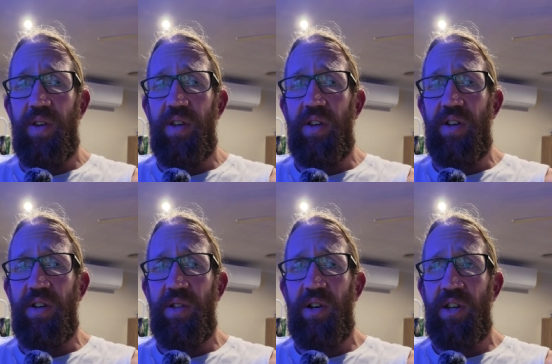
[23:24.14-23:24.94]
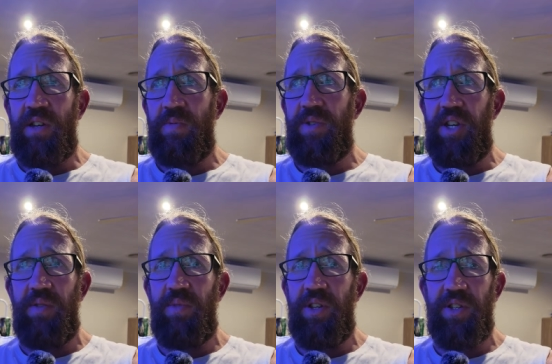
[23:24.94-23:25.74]
that are like
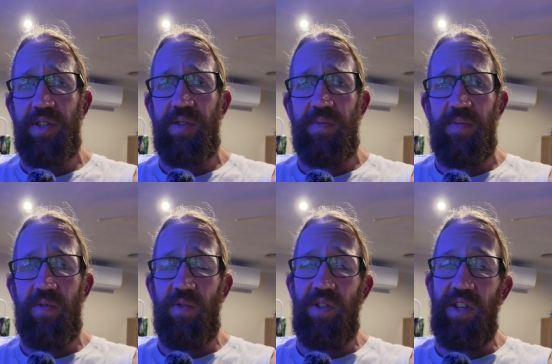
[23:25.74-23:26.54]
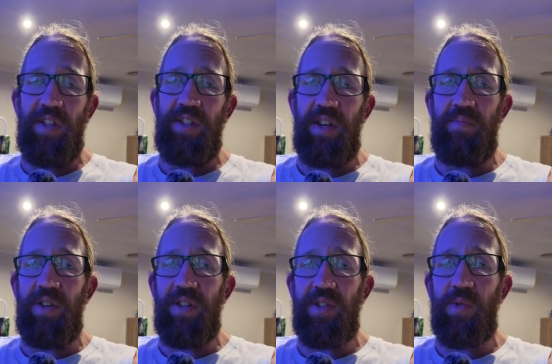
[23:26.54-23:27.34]
10 minutes or nearly 10
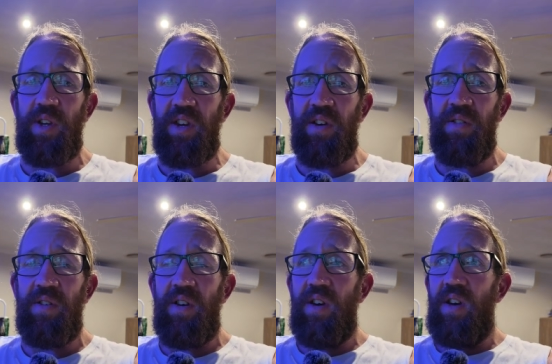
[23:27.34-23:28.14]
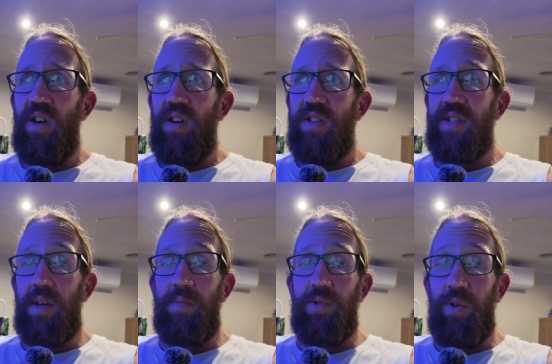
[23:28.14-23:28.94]
minutes quicker,
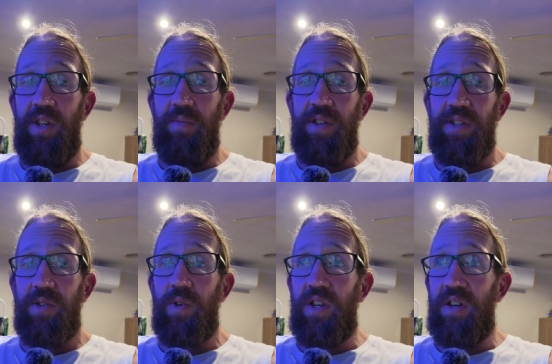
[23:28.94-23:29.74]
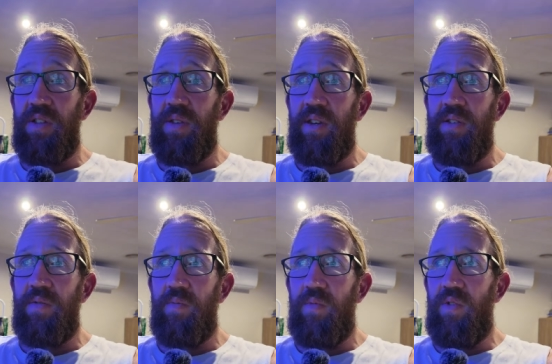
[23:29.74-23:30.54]
some 20 minutes quicker
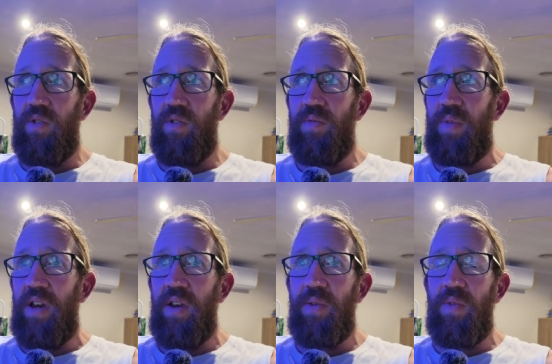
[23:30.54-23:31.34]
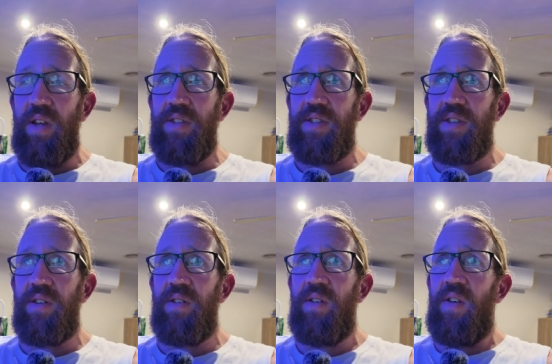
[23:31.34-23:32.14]
than all my other ones.
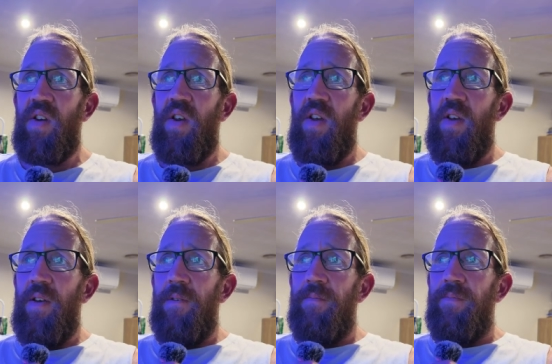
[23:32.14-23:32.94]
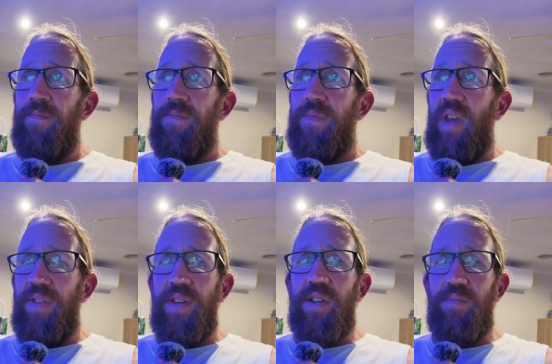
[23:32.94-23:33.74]
So
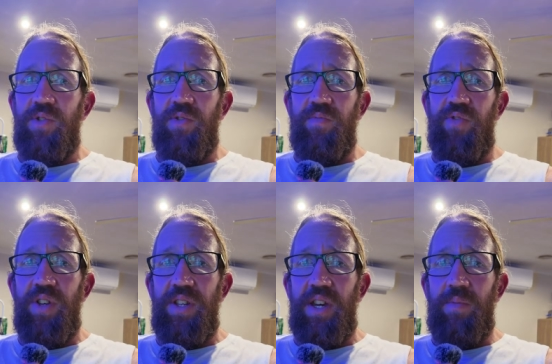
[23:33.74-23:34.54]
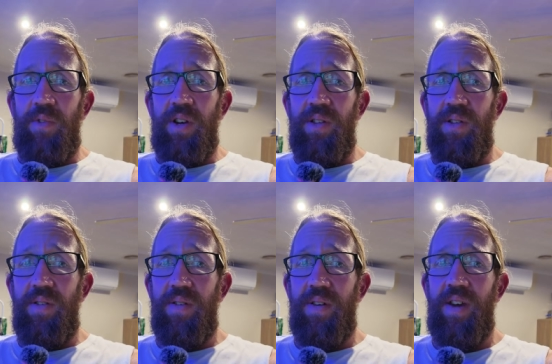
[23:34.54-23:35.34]
I think I'm doing pretty damn well,
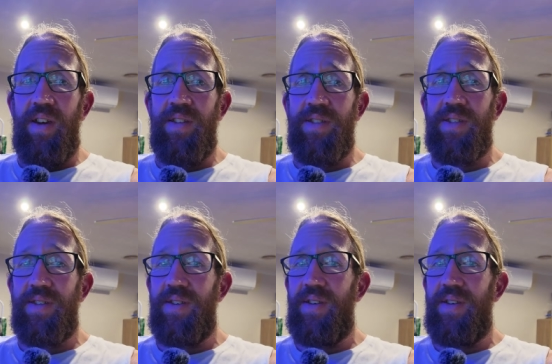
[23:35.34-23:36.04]
and